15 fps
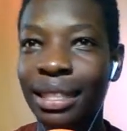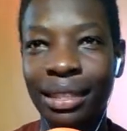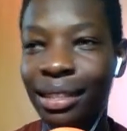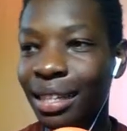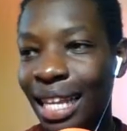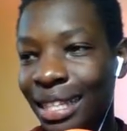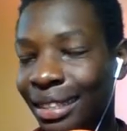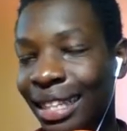
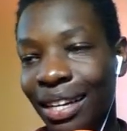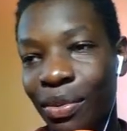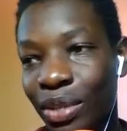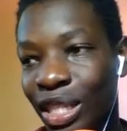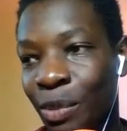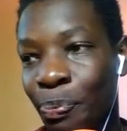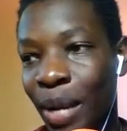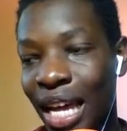Leicester are not
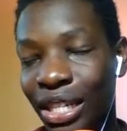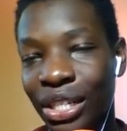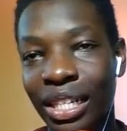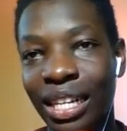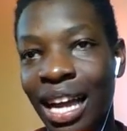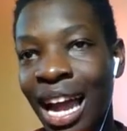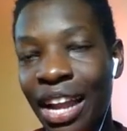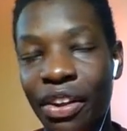splashing
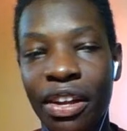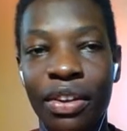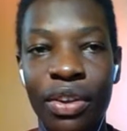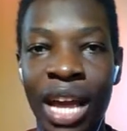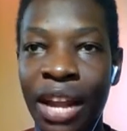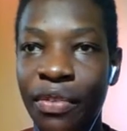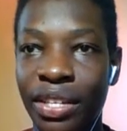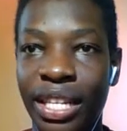hundreds
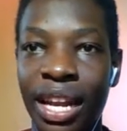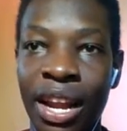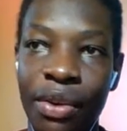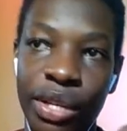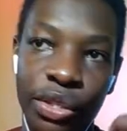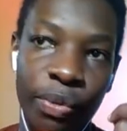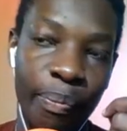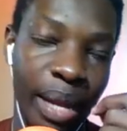and
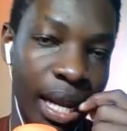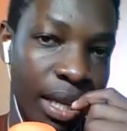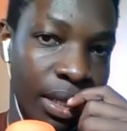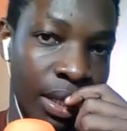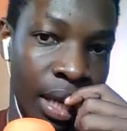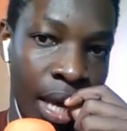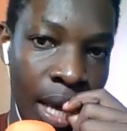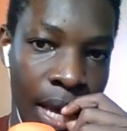hundreds of millions
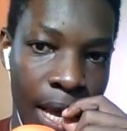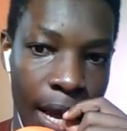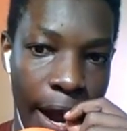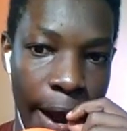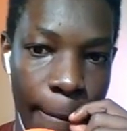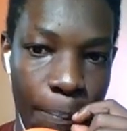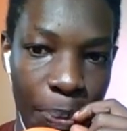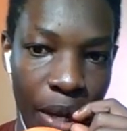
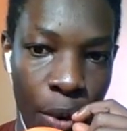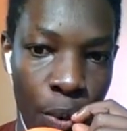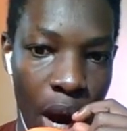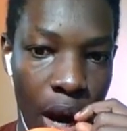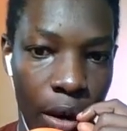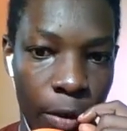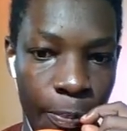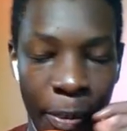
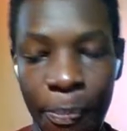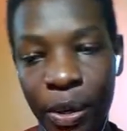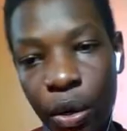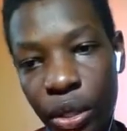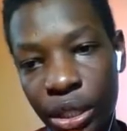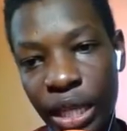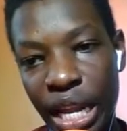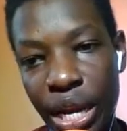around, but
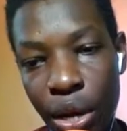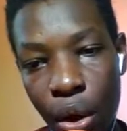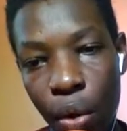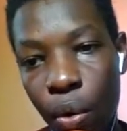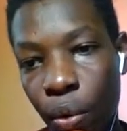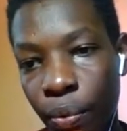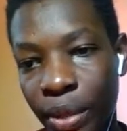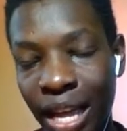because they
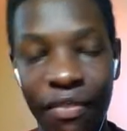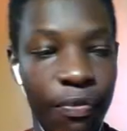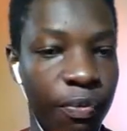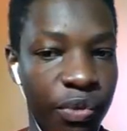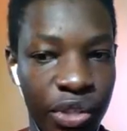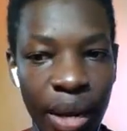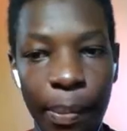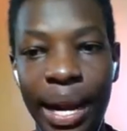know they have
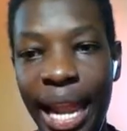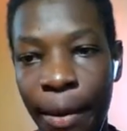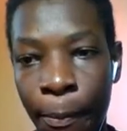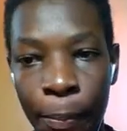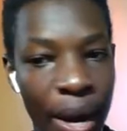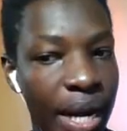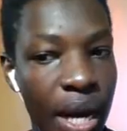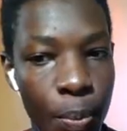someone like
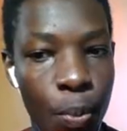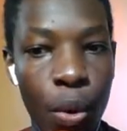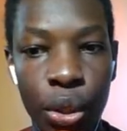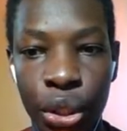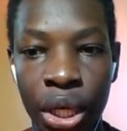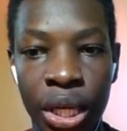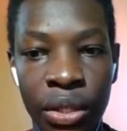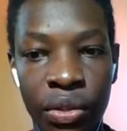Brendan
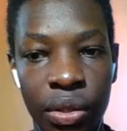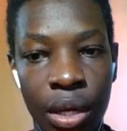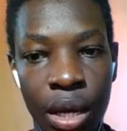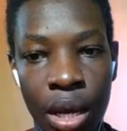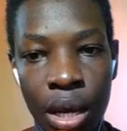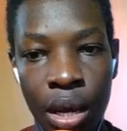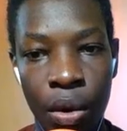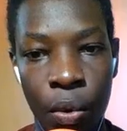Rodgers
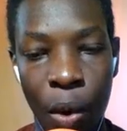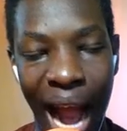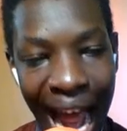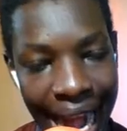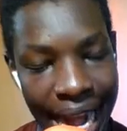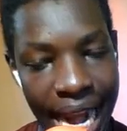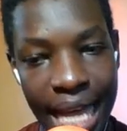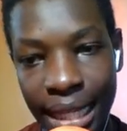who
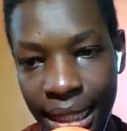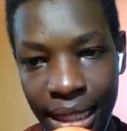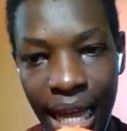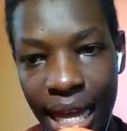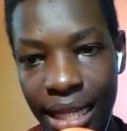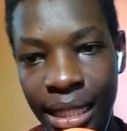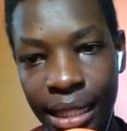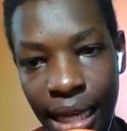
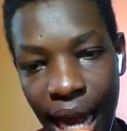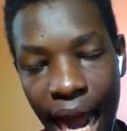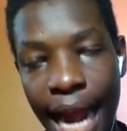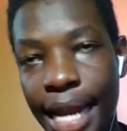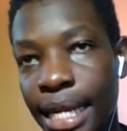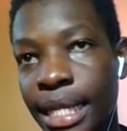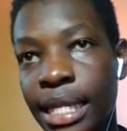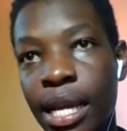understands the
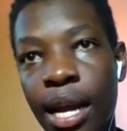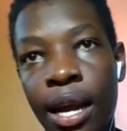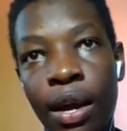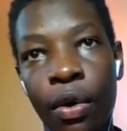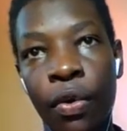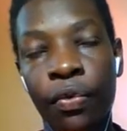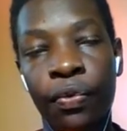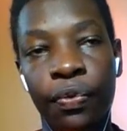idea of